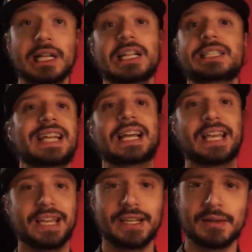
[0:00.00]
a
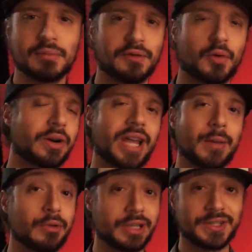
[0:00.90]
decade before a
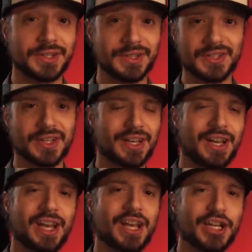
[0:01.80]
game releases.
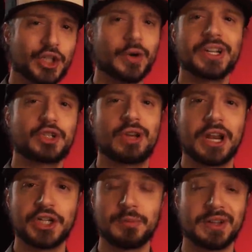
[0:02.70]
During a
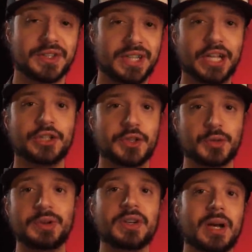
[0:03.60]
strategy presentation
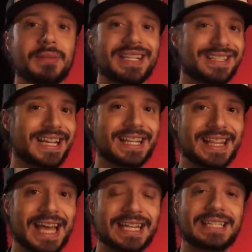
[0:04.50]
this week, the company stated
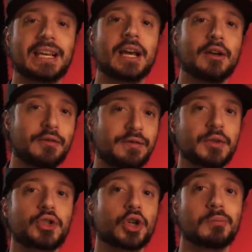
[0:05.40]
that
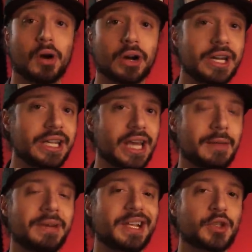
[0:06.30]
future marketing
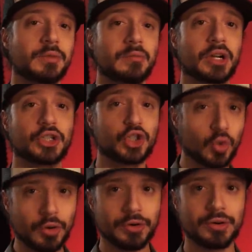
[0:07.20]
campaigns will be much
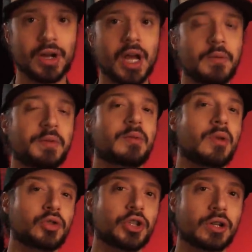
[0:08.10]
shorter, with
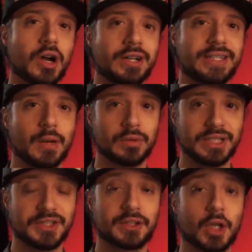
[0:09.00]
promotional content
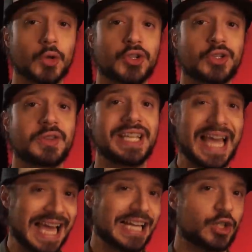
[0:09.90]
released closer to the
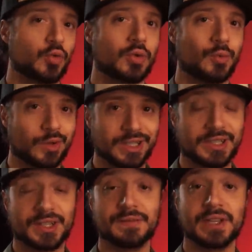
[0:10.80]
actual
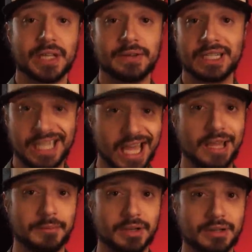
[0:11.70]
release of the given
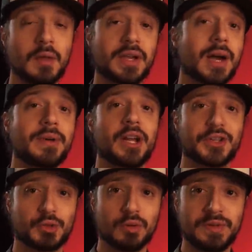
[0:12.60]
game. The company
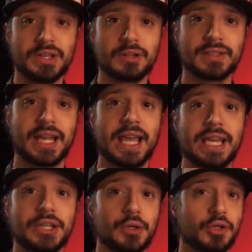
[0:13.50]
also revealed
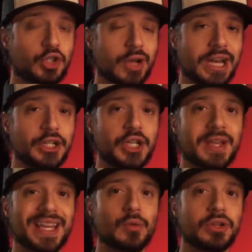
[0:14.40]
a new strategy
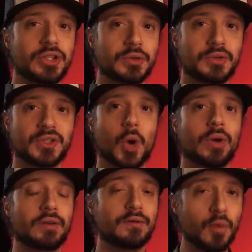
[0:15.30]
that it would use
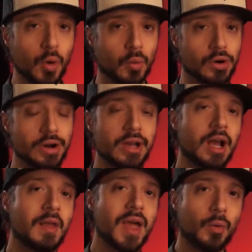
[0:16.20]
going forward
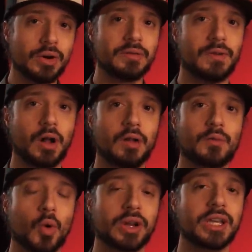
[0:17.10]
that would
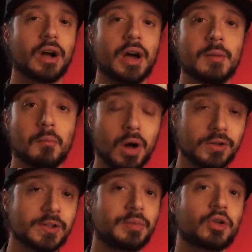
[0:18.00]
involve working on
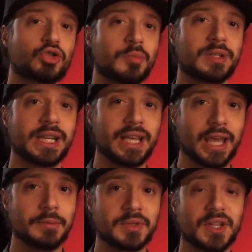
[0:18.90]
multiple AAA
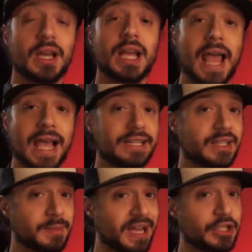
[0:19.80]
games and
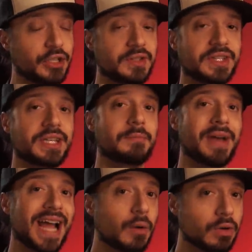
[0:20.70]
expansions in
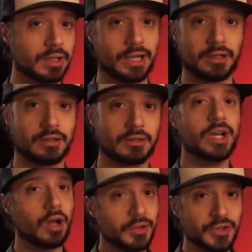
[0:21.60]
parallel.
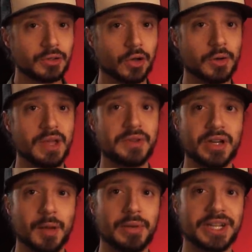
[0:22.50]
We also learned that the
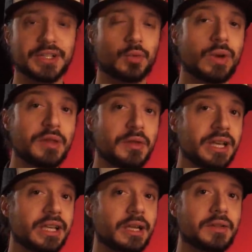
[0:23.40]
company is
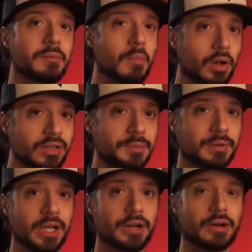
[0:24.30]
rethinking the
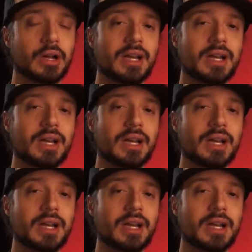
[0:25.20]
multiplayer